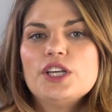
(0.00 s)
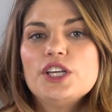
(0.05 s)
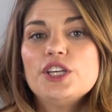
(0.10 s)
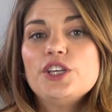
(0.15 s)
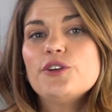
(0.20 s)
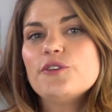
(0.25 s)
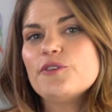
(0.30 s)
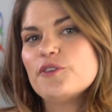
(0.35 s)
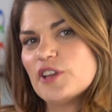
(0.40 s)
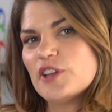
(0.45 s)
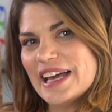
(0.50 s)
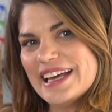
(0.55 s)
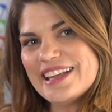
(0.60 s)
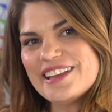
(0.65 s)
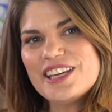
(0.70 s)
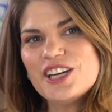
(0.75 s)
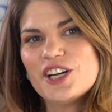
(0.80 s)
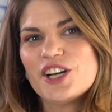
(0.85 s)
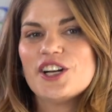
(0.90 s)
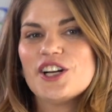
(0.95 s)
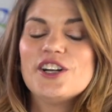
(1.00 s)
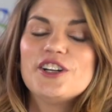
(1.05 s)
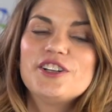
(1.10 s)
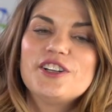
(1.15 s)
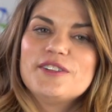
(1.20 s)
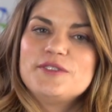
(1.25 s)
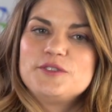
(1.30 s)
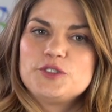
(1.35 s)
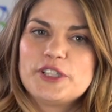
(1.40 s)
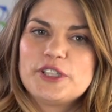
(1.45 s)
You've likely heard
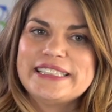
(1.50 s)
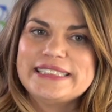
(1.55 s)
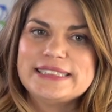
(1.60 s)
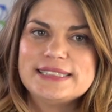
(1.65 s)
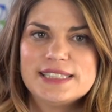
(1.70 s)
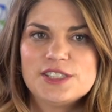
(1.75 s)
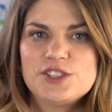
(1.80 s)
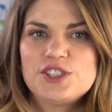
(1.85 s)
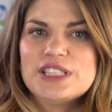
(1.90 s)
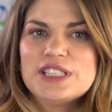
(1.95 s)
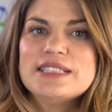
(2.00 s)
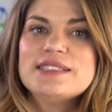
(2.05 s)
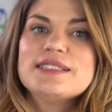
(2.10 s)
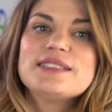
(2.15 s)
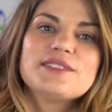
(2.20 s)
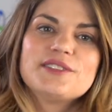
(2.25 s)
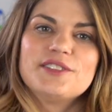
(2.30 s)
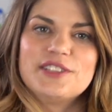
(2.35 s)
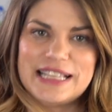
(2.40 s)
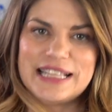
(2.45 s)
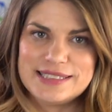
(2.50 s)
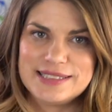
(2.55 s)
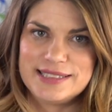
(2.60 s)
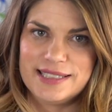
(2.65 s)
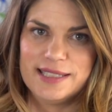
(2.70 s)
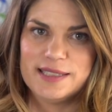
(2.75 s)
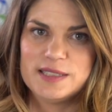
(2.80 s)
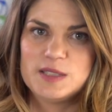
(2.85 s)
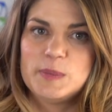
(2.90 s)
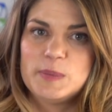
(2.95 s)
of Transitions
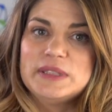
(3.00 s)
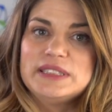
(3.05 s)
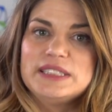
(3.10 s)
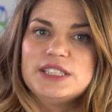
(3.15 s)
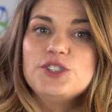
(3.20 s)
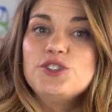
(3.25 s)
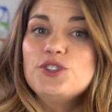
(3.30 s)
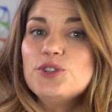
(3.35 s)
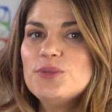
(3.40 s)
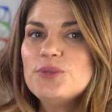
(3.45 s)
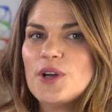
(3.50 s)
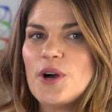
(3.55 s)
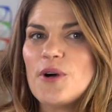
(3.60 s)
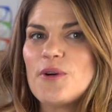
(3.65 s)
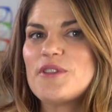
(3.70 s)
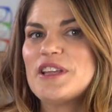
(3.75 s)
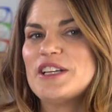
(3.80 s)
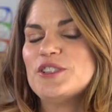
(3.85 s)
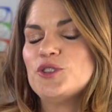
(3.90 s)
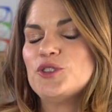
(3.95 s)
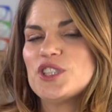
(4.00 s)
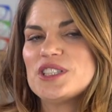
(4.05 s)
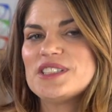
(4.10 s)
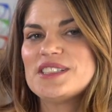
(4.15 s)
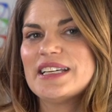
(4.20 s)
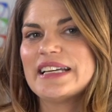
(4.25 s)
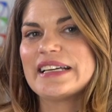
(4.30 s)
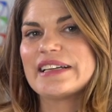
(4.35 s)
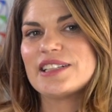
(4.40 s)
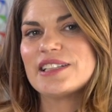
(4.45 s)
lenses, but did you know that just
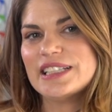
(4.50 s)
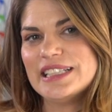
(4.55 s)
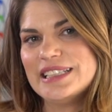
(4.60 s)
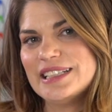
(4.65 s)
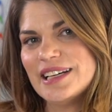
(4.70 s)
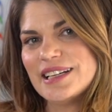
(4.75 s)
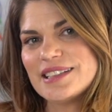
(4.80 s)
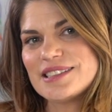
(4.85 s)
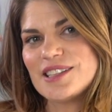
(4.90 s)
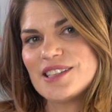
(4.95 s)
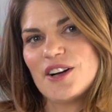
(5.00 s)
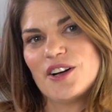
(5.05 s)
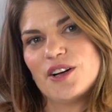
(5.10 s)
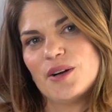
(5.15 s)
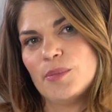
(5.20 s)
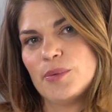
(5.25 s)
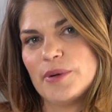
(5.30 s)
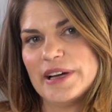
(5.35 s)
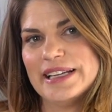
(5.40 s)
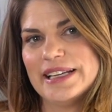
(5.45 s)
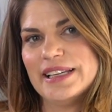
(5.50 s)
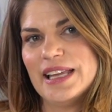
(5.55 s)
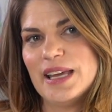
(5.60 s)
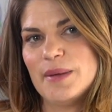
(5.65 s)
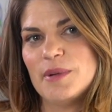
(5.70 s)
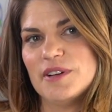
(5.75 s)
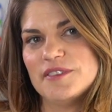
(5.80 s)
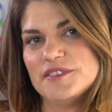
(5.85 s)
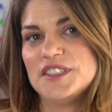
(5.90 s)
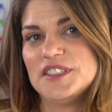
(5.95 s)
like Kleenex are a brand
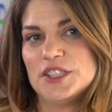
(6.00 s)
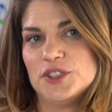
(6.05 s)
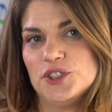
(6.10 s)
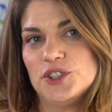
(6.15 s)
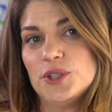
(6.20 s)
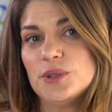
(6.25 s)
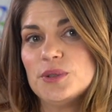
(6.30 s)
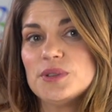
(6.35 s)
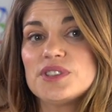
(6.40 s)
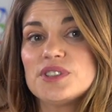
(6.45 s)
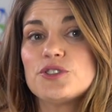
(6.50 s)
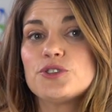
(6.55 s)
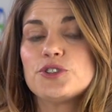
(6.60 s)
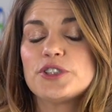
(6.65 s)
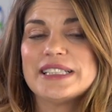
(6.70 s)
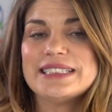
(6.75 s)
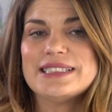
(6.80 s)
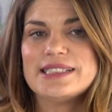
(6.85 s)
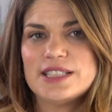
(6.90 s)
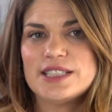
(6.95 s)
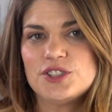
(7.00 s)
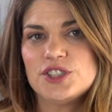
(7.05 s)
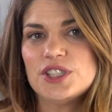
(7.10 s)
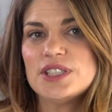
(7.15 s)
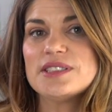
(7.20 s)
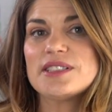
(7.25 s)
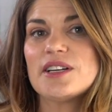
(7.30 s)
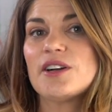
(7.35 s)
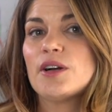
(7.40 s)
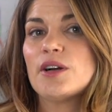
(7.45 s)
name of tissues,
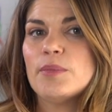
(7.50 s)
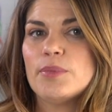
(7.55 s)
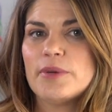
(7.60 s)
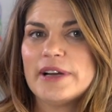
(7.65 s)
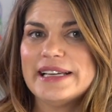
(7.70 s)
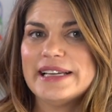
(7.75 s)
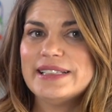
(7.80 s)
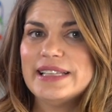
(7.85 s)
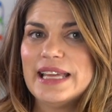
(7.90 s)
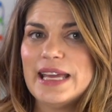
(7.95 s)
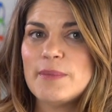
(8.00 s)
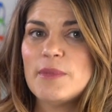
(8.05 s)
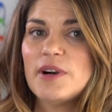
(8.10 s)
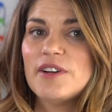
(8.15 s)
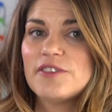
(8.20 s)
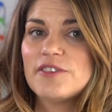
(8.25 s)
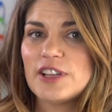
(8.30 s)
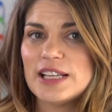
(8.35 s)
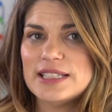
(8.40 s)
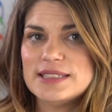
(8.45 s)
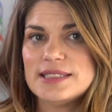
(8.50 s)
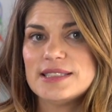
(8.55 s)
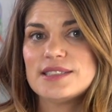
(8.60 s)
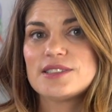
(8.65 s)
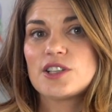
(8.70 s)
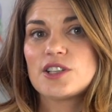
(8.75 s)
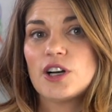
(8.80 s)
Transitions are a brand name of lenses